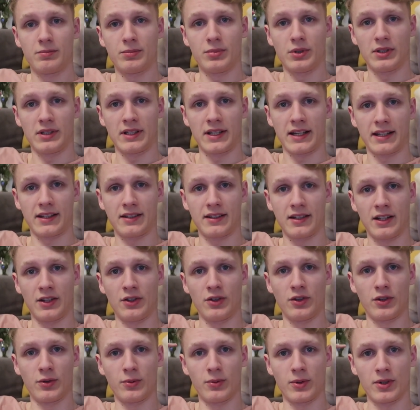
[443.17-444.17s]
but like
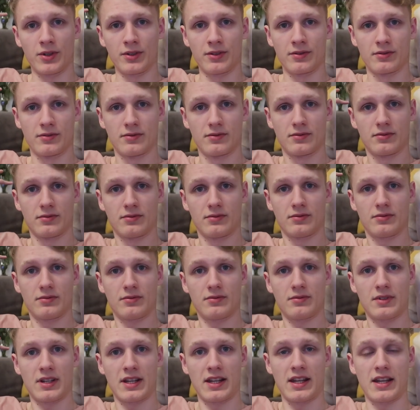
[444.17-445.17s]
another one
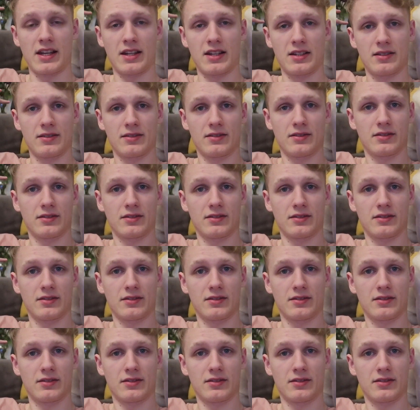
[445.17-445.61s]
here.